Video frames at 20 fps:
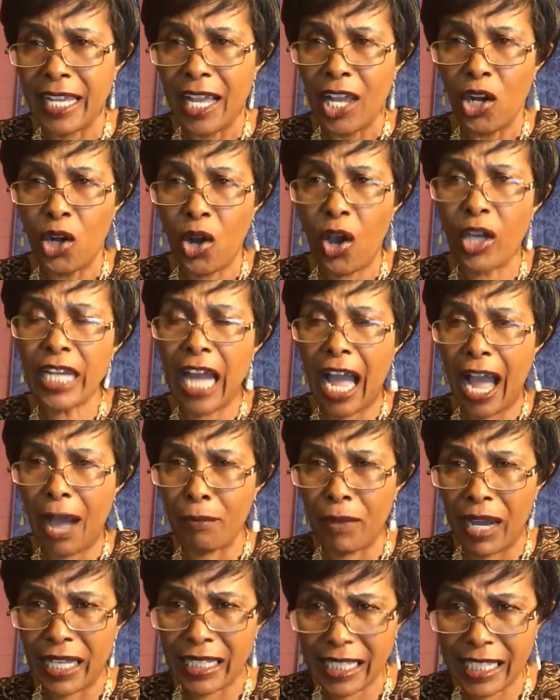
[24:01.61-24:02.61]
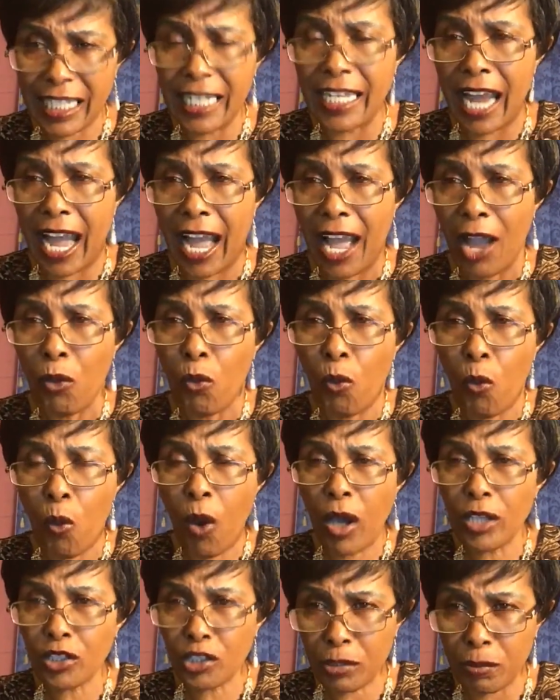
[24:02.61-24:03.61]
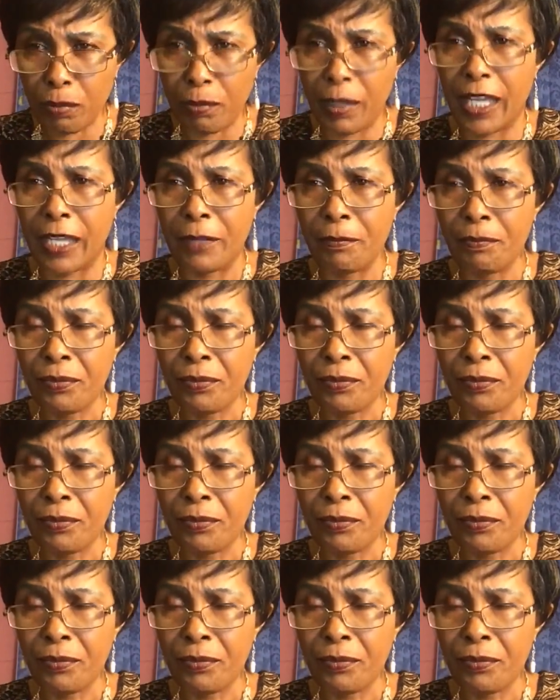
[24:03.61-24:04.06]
Lord, I'm a sinner. Wash me.